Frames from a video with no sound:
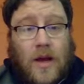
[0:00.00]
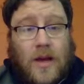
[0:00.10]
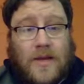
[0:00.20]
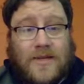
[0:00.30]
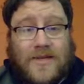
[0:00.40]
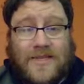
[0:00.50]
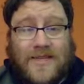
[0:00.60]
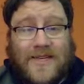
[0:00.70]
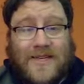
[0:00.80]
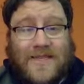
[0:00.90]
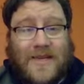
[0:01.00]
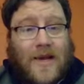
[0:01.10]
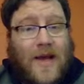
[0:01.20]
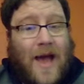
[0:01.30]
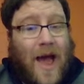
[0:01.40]
seized,
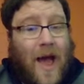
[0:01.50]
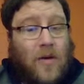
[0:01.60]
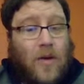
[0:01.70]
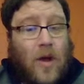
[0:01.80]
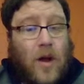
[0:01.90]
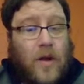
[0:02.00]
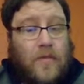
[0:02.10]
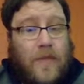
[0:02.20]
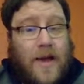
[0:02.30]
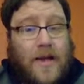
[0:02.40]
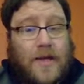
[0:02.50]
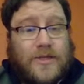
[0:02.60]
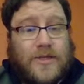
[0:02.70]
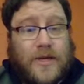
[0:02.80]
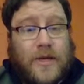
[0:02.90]
outlawed,
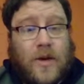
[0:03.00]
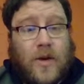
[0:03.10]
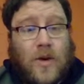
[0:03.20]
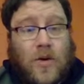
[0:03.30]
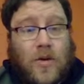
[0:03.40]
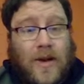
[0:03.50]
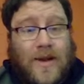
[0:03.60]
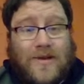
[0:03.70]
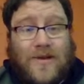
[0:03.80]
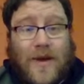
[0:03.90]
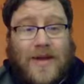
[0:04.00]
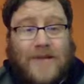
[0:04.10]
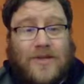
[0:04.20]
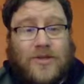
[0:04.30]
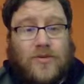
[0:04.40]
banished, or in any way
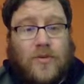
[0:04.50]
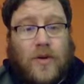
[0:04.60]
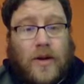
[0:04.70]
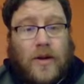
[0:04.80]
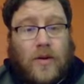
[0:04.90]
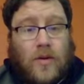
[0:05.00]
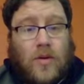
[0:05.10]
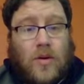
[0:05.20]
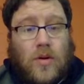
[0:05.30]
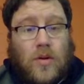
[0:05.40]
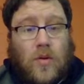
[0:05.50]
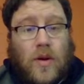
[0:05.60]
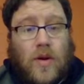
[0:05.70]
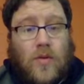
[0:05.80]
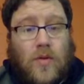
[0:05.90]
destroyed. Nor
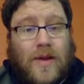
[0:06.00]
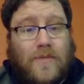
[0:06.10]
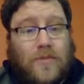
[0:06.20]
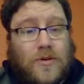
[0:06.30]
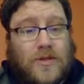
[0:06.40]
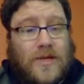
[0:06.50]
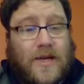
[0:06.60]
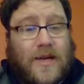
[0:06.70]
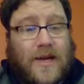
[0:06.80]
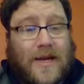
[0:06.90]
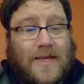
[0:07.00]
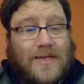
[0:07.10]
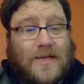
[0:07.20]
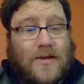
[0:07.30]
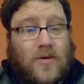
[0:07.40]
will we proceed
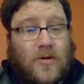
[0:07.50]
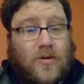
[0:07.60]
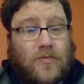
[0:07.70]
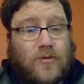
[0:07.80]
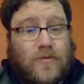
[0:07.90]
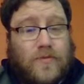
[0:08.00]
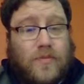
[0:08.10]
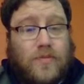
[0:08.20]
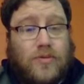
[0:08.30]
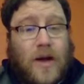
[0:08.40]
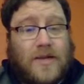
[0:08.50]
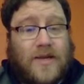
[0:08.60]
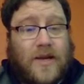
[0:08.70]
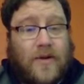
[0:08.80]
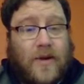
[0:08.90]
against or
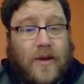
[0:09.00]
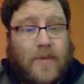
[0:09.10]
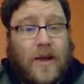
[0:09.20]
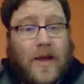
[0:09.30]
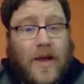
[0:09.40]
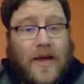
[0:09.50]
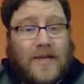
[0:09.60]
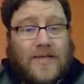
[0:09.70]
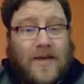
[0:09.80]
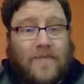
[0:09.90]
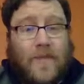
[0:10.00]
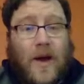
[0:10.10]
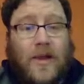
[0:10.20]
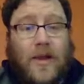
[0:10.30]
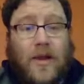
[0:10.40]
prosecute him except
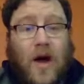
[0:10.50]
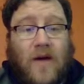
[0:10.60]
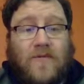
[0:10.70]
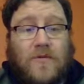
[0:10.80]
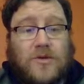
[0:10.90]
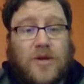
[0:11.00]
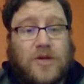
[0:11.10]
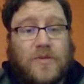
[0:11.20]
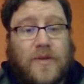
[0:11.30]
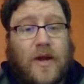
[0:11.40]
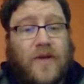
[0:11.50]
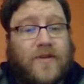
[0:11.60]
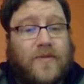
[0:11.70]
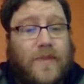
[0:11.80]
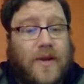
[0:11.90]
by the lawful judgment of
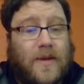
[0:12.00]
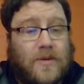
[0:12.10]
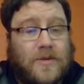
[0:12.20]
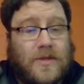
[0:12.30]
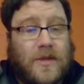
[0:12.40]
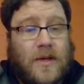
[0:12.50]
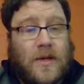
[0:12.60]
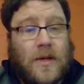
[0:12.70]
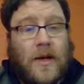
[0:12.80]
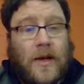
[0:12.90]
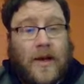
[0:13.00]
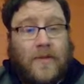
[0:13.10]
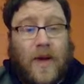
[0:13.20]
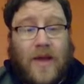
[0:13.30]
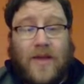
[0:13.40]
his peers,
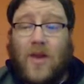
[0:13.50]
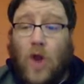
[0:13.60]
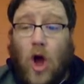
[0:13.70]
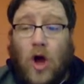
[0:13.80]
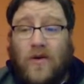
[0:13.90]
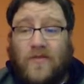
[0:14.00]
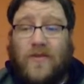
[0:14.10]
and by the law of the